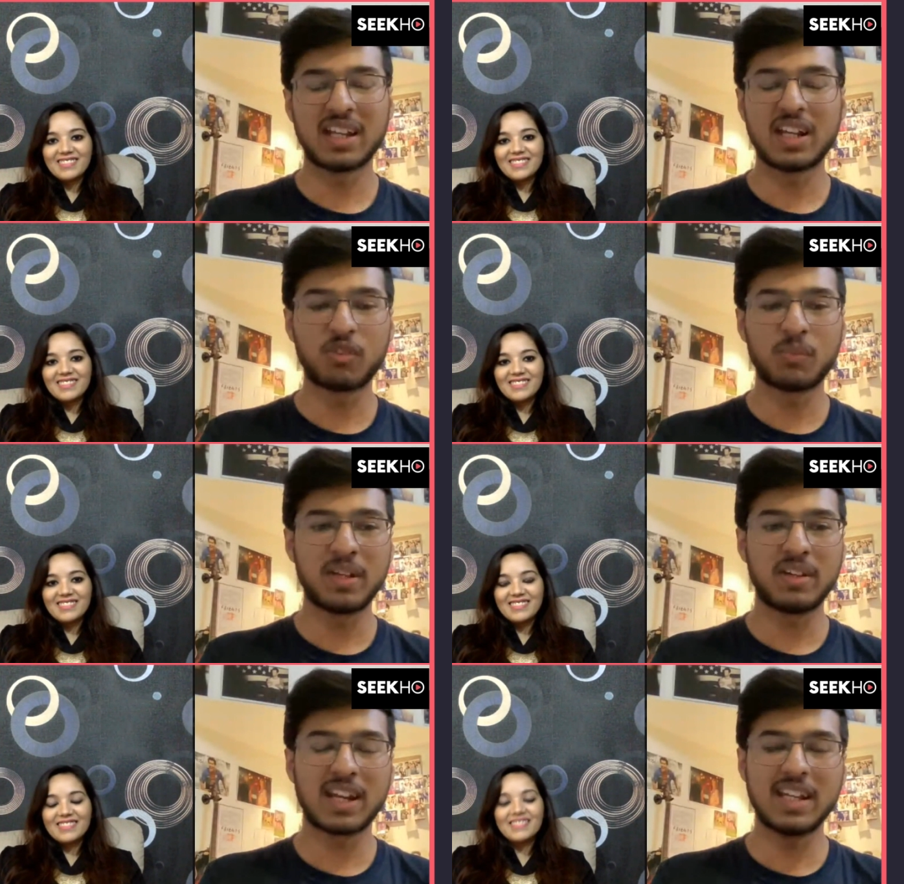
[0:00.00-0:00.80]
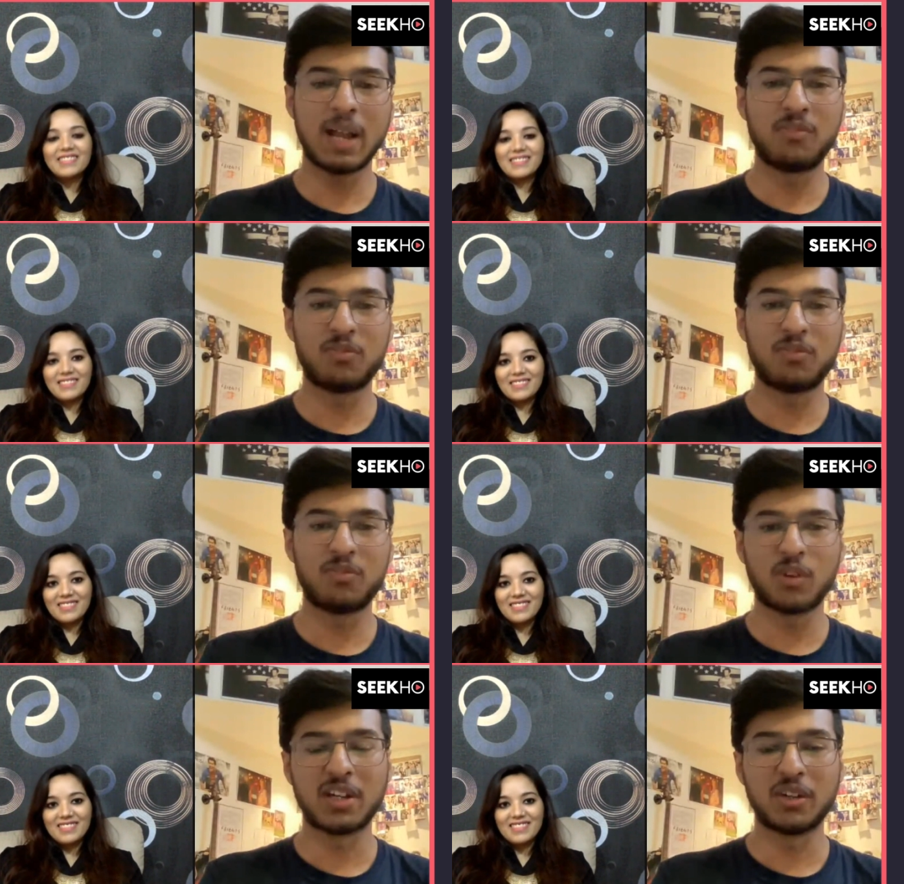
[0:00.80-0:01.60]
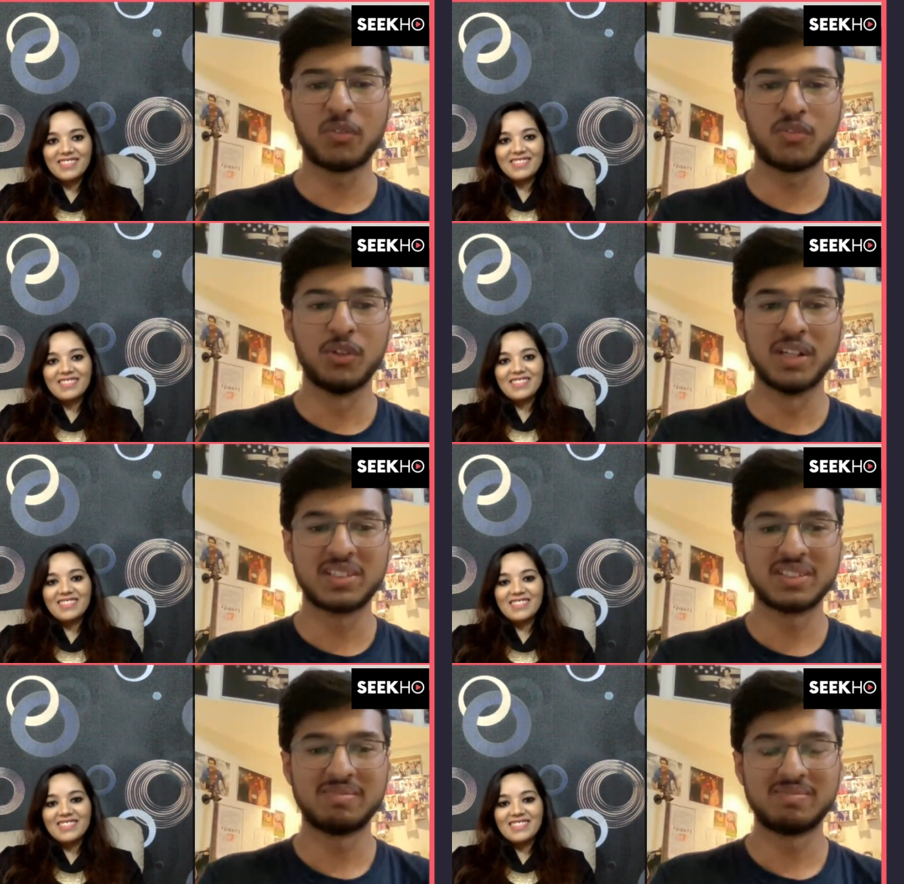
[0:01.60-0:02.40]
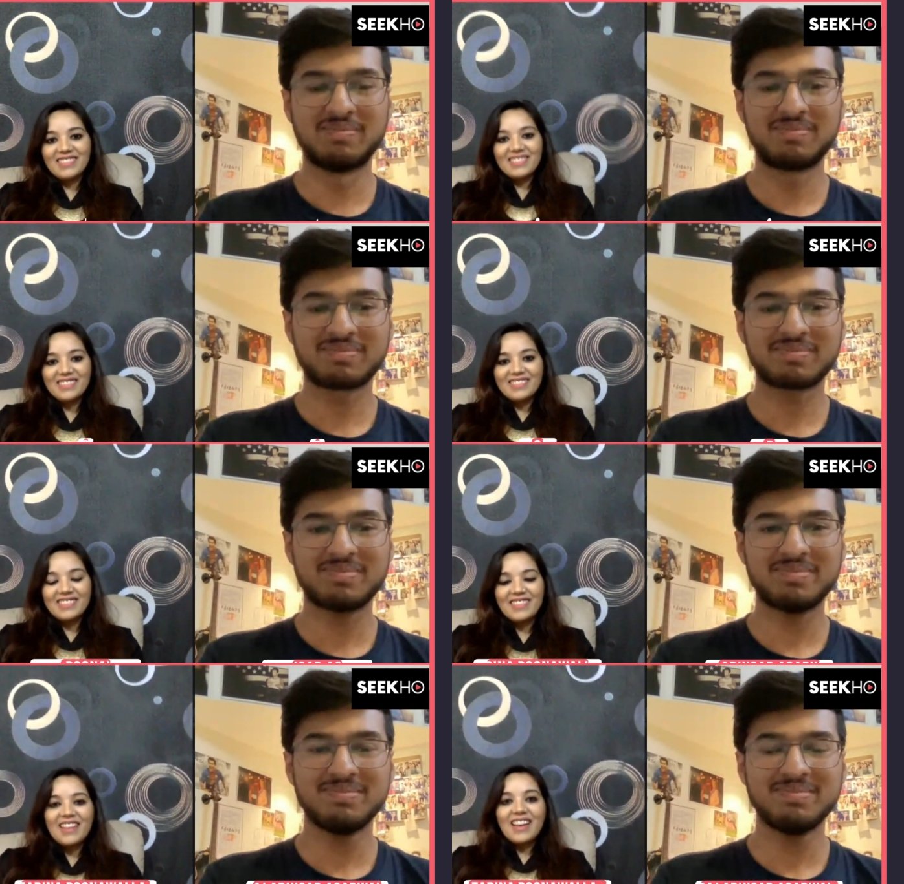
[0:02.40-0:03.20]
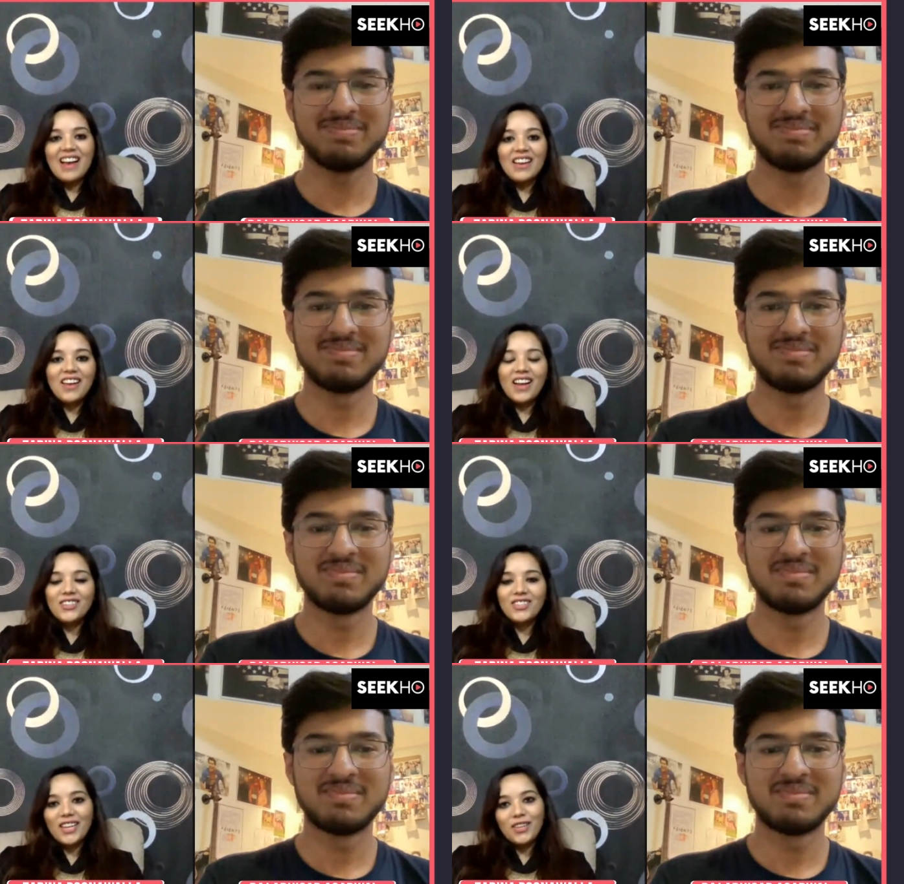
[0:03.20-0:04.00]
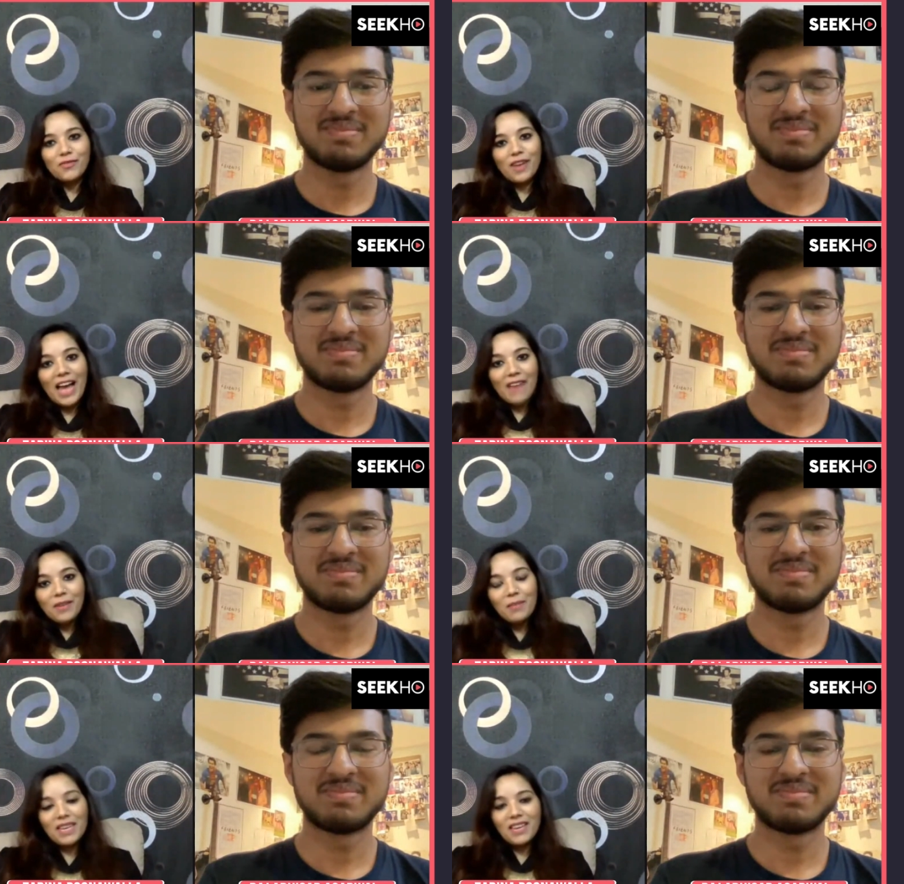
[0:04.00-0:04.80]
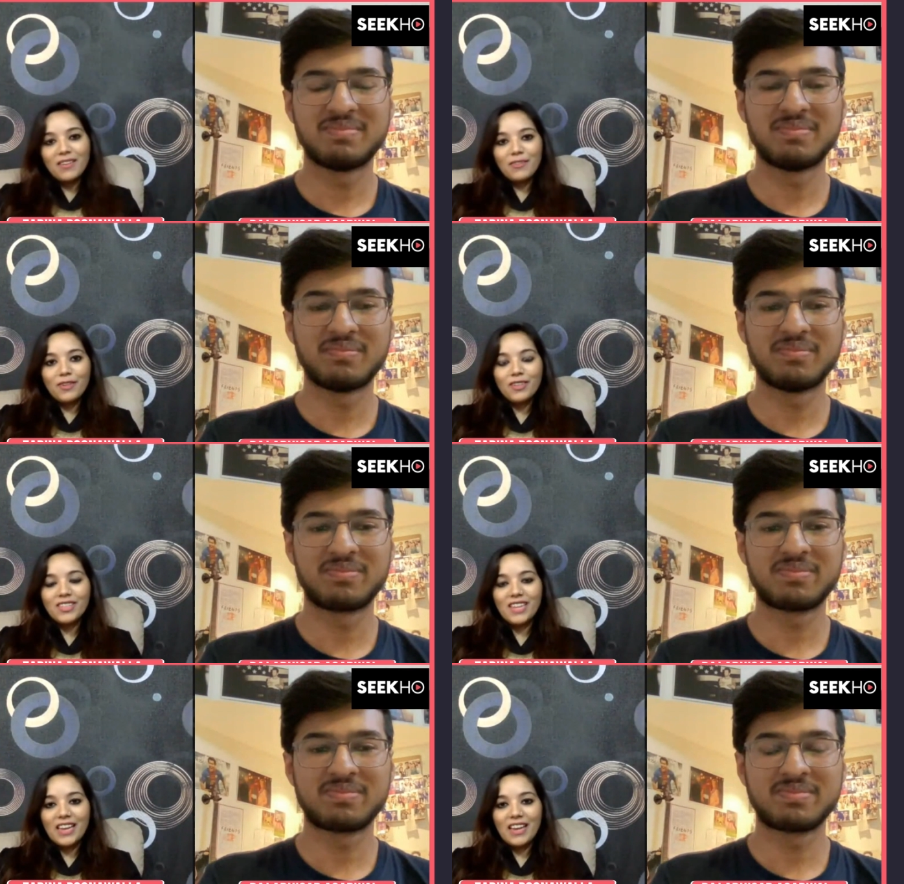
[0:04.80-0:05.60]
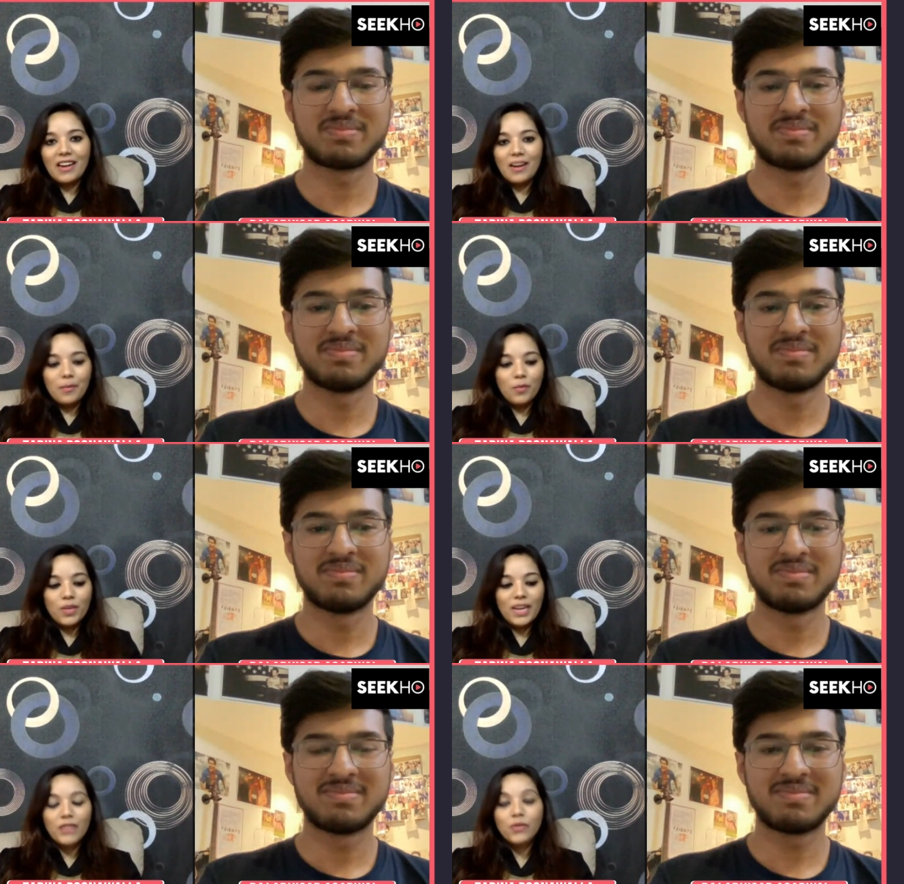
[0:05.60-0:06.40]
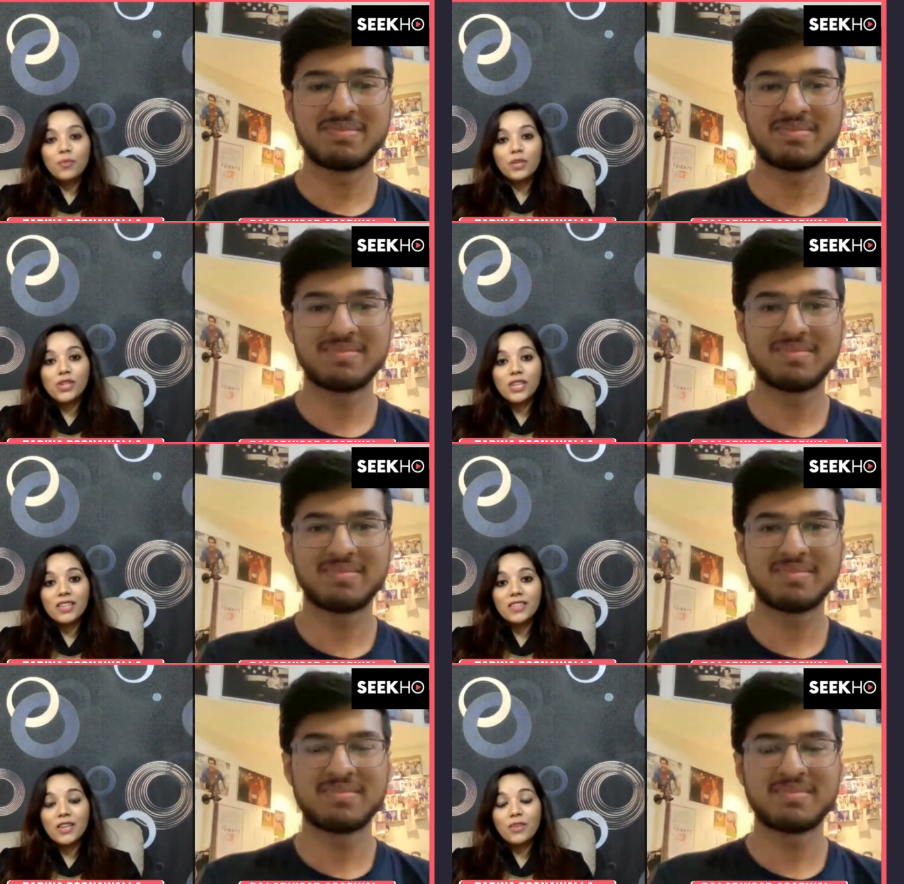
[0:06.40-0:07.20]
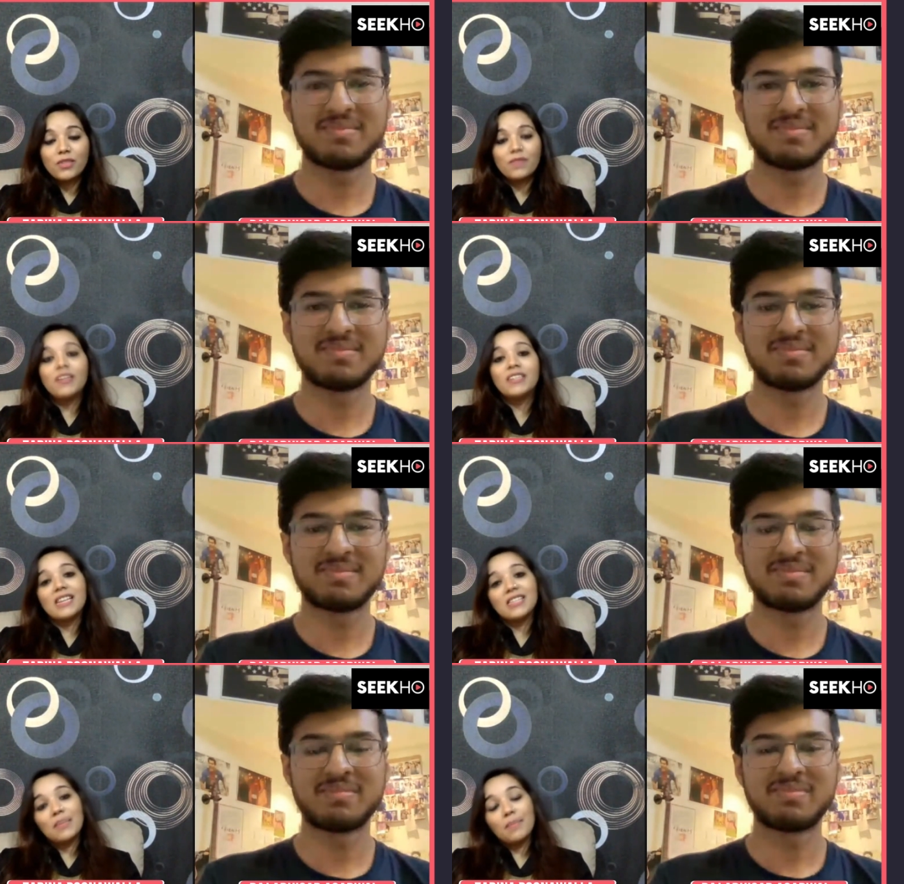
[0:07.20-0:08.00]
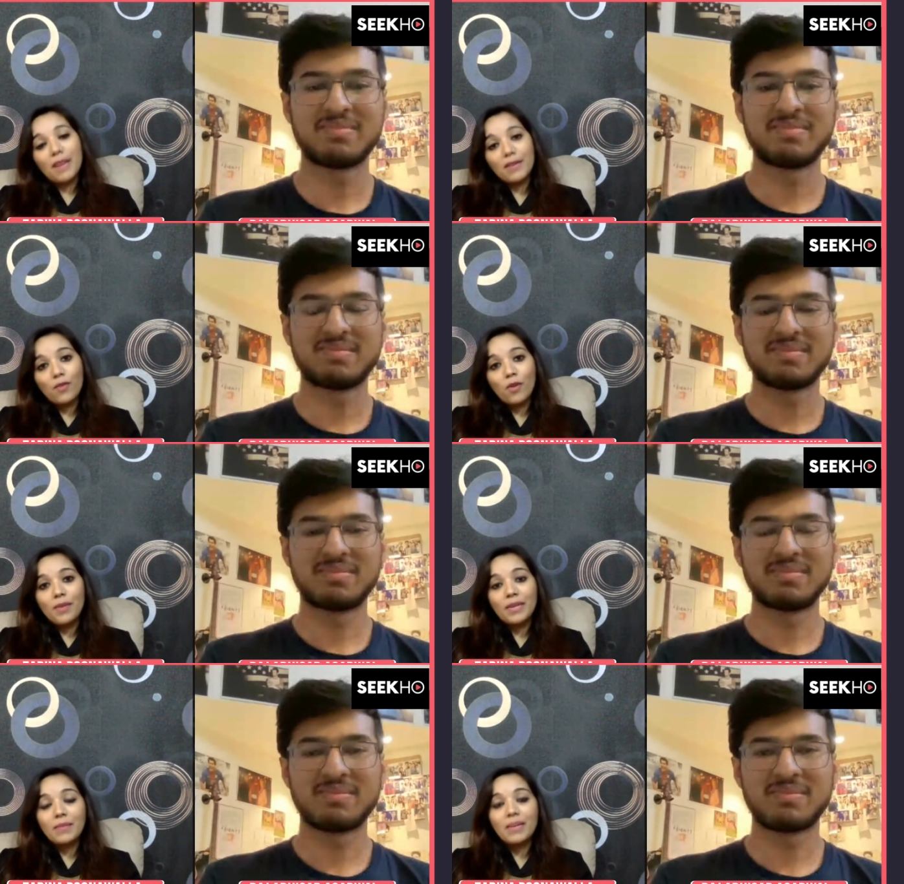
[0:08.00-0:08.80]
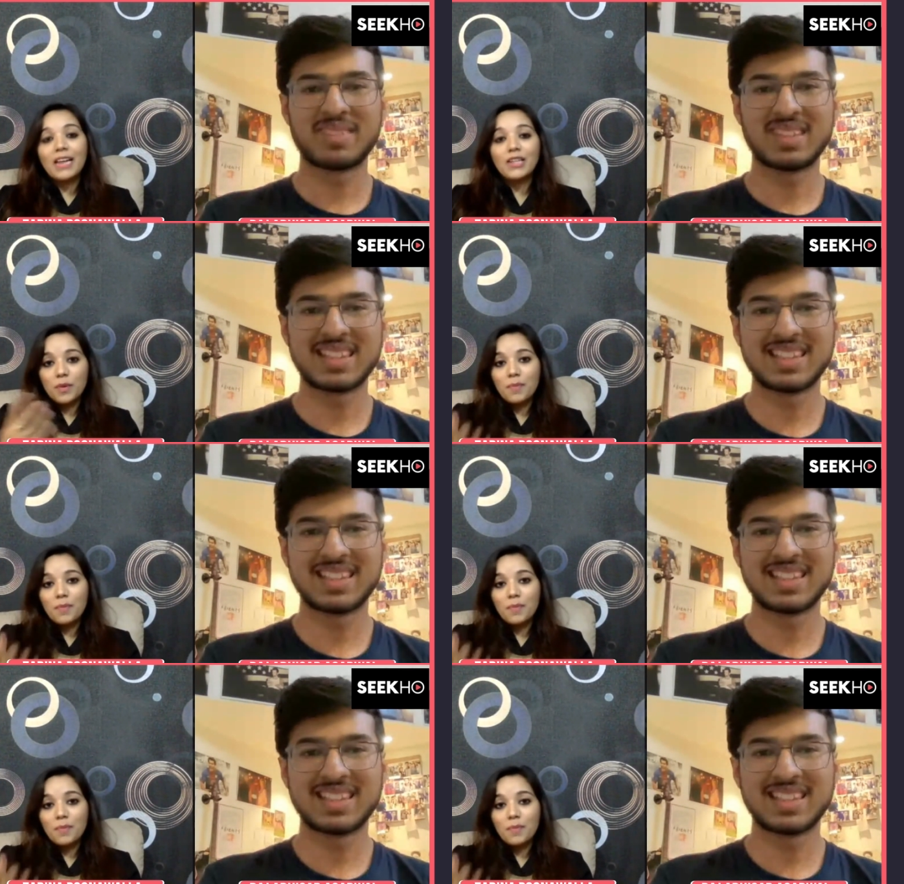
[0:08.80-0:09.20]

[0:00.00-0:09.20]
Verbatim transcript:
Speaker 1: It would be really helpful for our you know viewers.
Speaker 2: Hi Raj, thank you for having me here. First, I um, would like to appreciate that Seekho is a fantastic platform and I'm glad to be